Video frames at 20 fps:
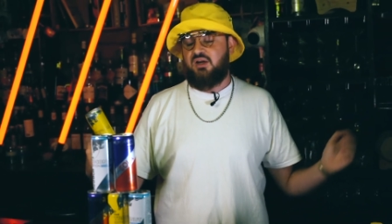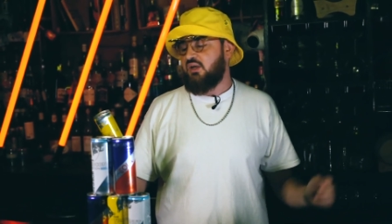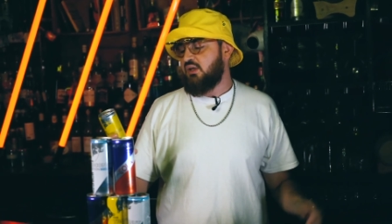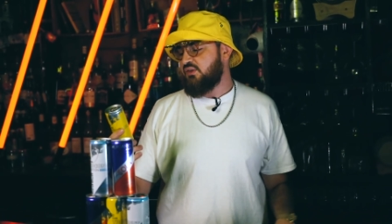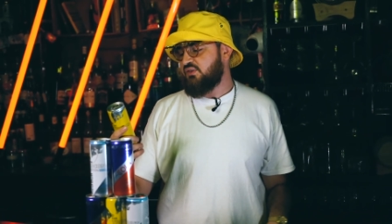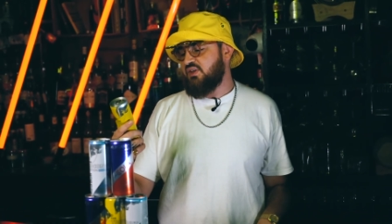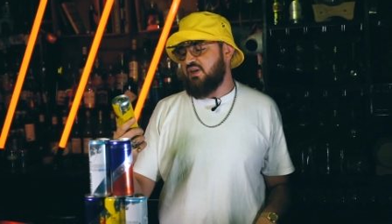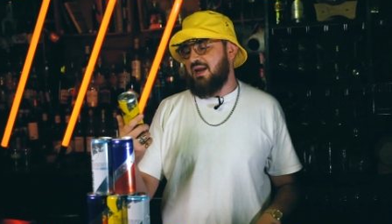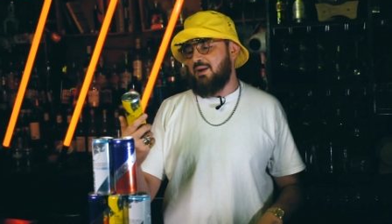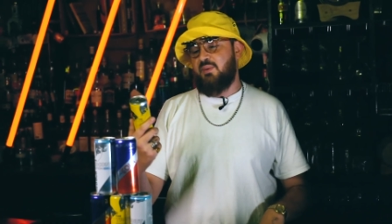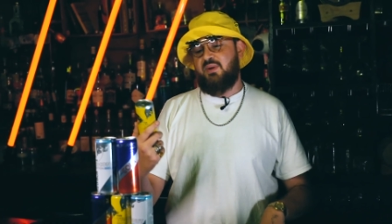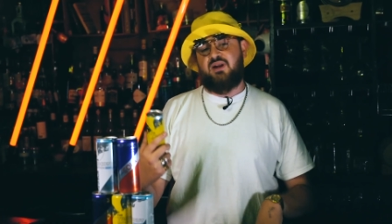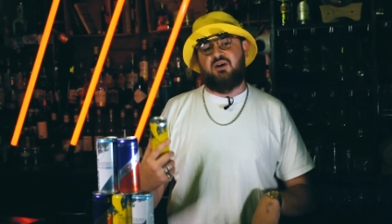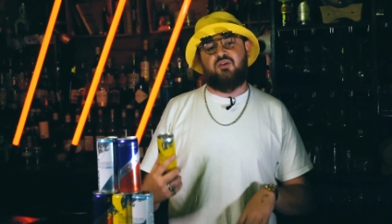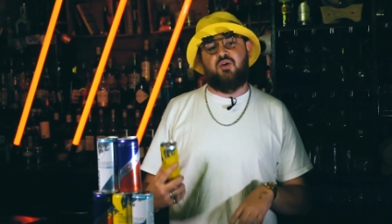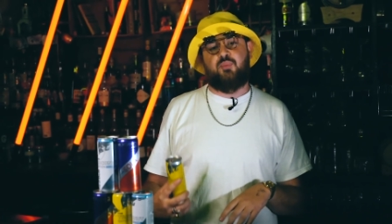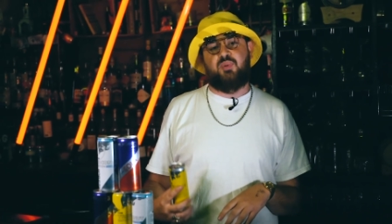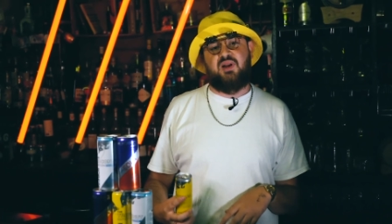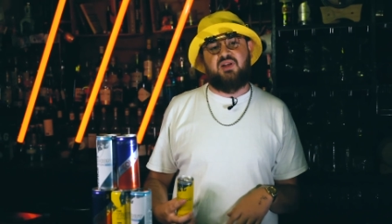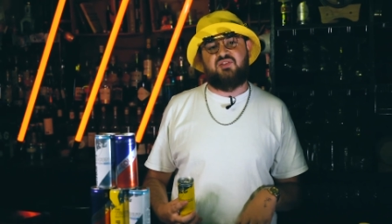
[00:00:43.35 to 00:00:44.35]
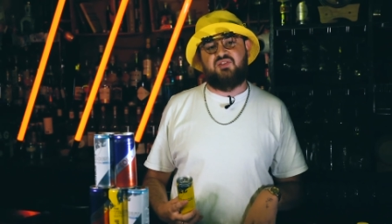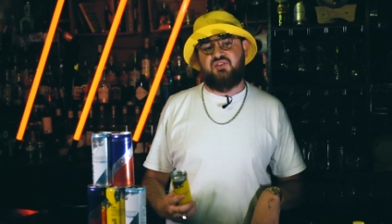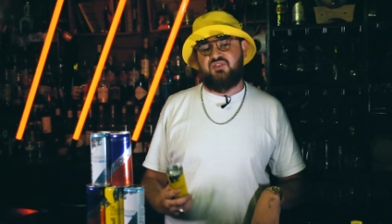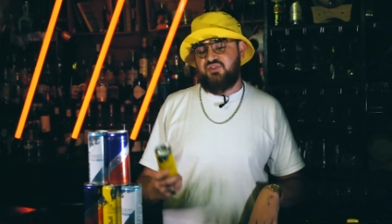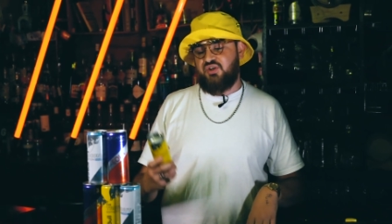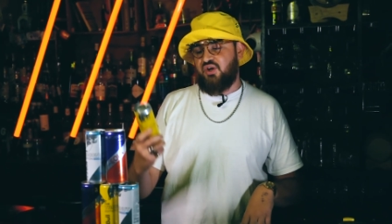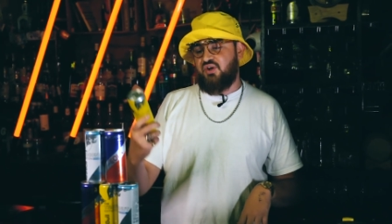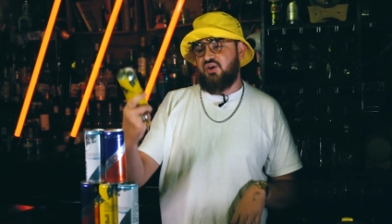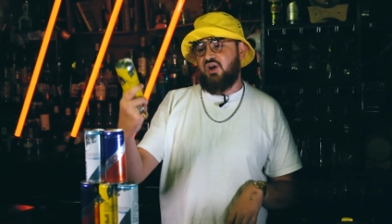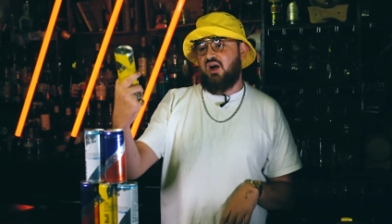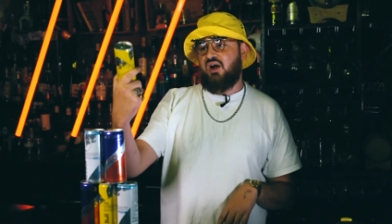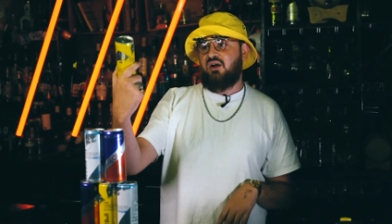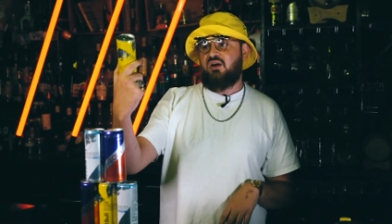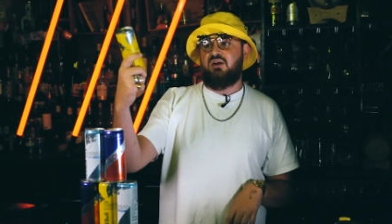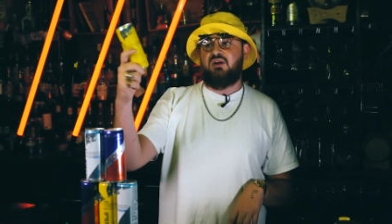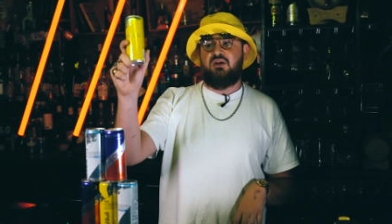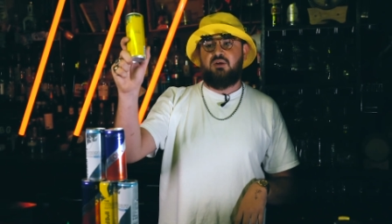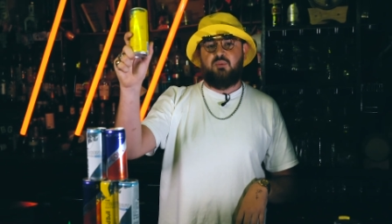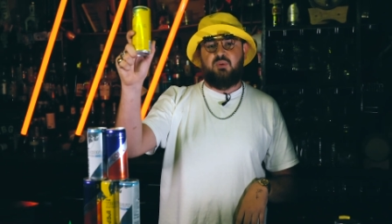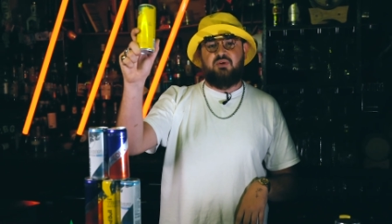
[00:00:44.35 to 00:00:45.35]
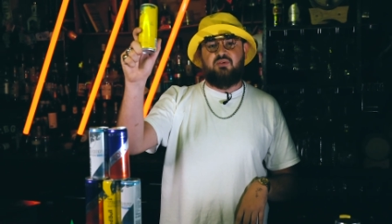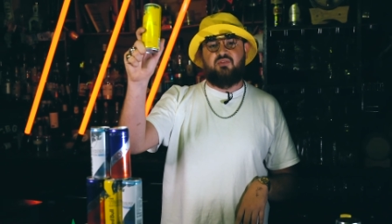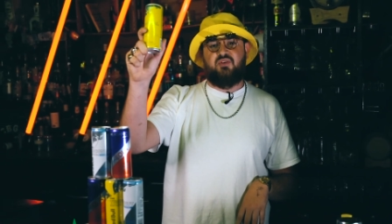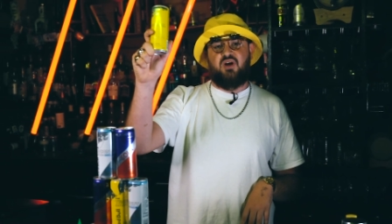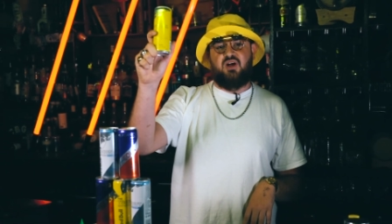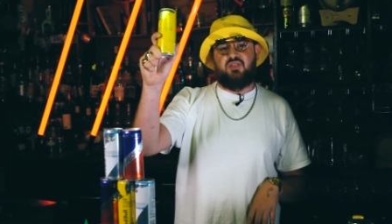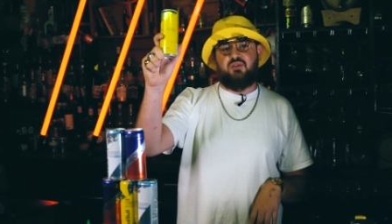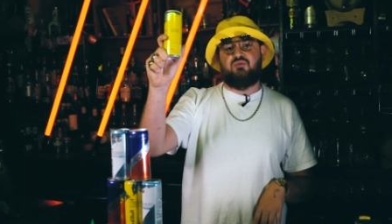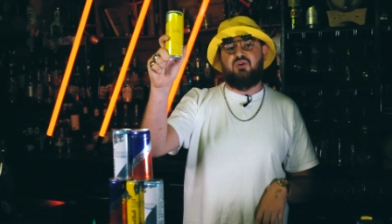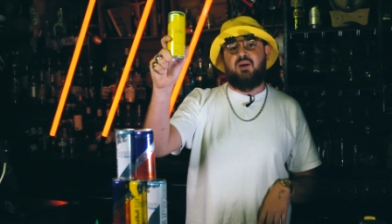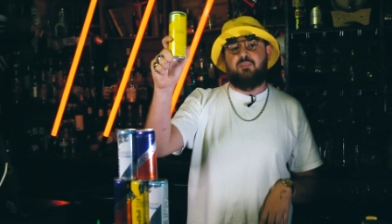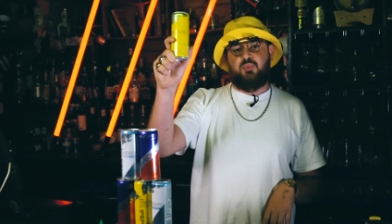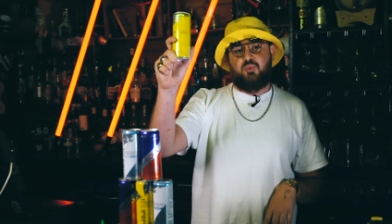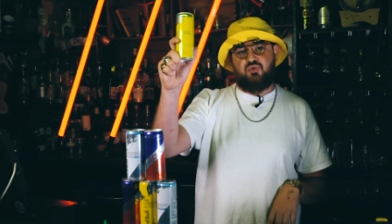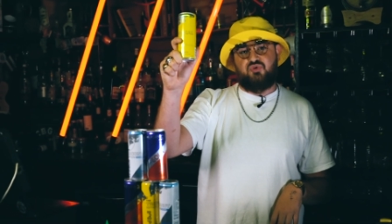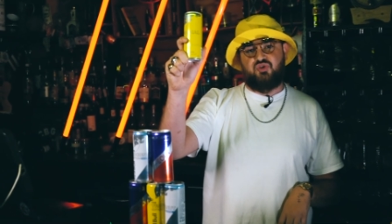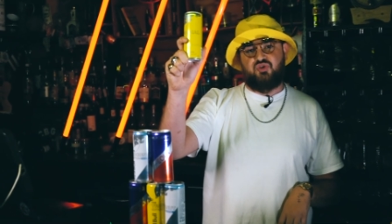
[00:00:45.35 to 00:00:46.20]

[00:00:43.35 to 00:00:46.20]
Today we're going to replace the soda with the Red Bull